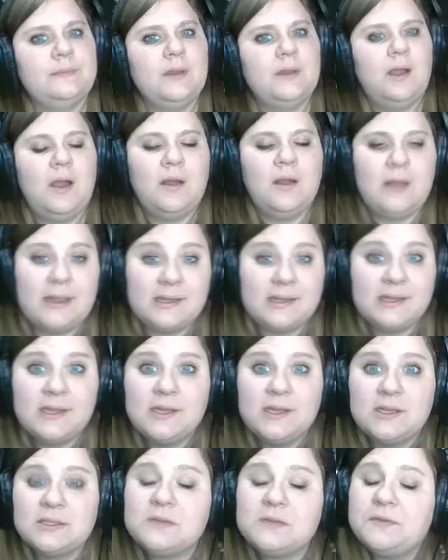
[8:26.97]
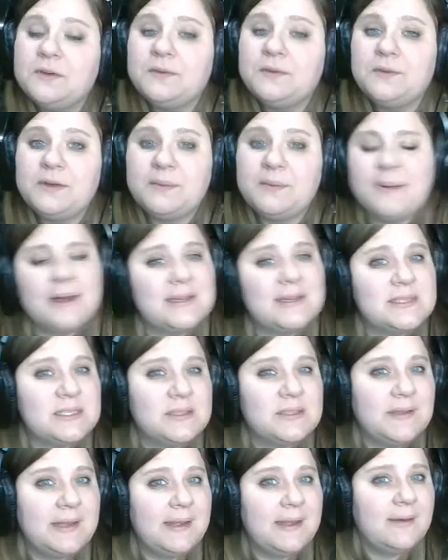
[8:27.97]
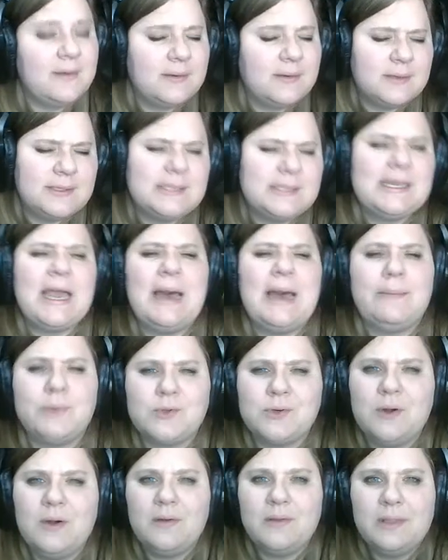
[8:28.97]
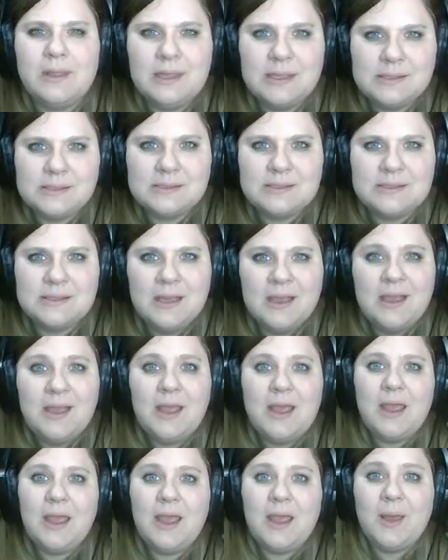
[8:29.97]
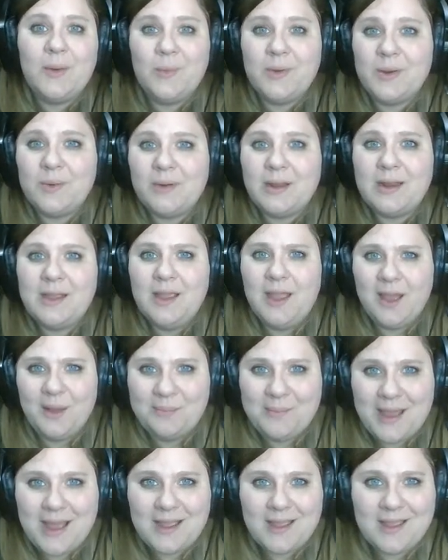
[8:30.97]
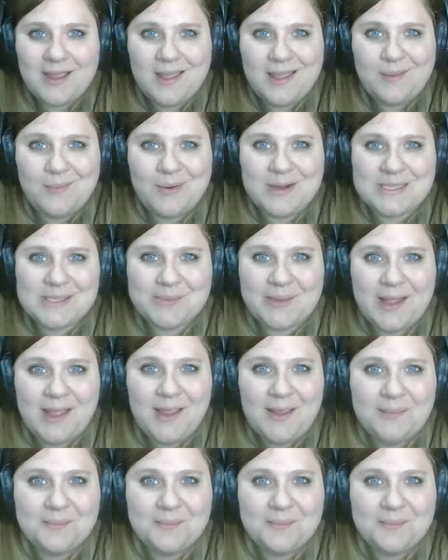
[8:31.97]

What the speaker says: All right, so feel free to pause this video to capture all this. And when you're ready, come back and press play.